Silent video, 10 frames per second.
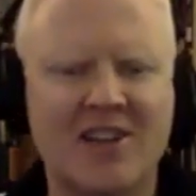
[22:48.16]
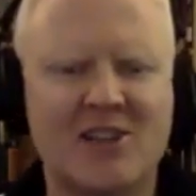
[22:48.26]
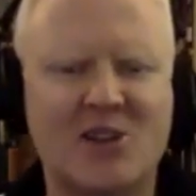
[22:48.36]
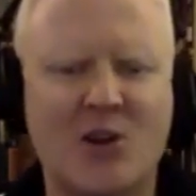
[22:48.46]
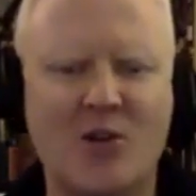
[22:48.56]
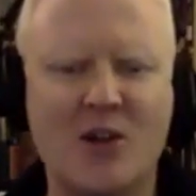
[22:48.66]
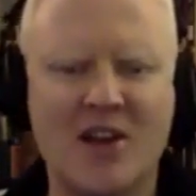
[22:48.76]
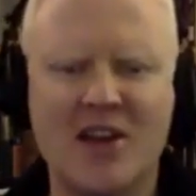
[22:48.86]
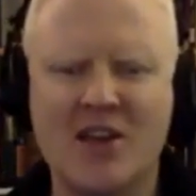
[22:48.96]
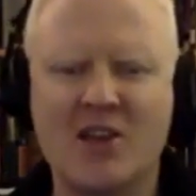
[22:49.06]
So
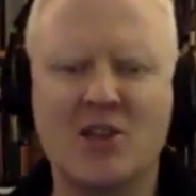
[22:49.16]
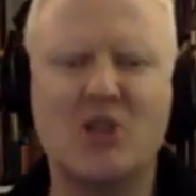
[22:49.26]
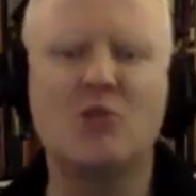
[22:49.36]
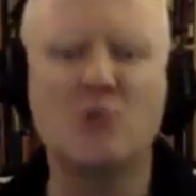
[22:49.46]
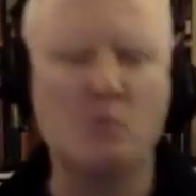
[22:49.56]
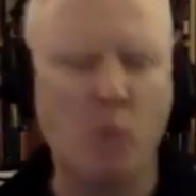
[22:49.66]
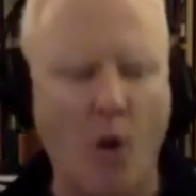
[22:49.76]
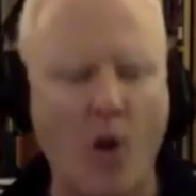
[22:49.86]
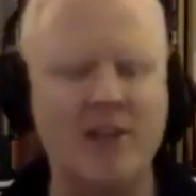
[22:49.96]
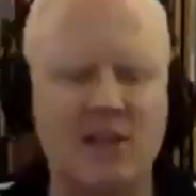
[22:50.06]
you would want